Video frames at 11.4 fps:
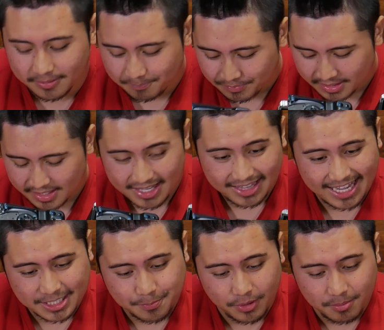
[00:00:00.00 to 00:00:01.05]
but
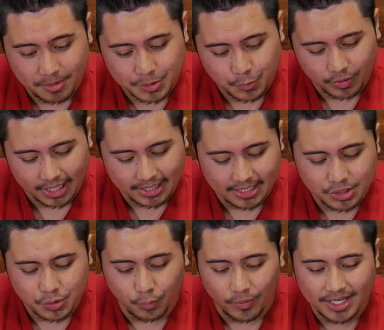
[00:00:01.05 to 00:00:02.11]
that's pretty much what I did
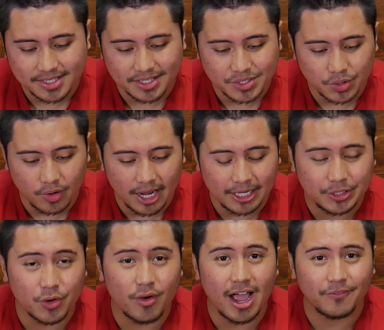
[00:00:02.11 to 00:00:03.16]
to raise it, so I
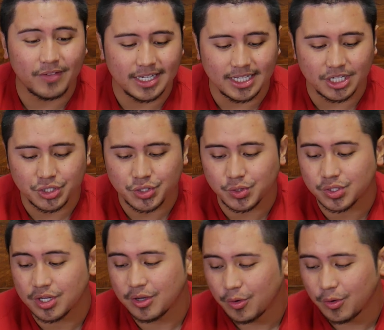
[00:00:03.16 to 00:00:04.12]
don't have any issues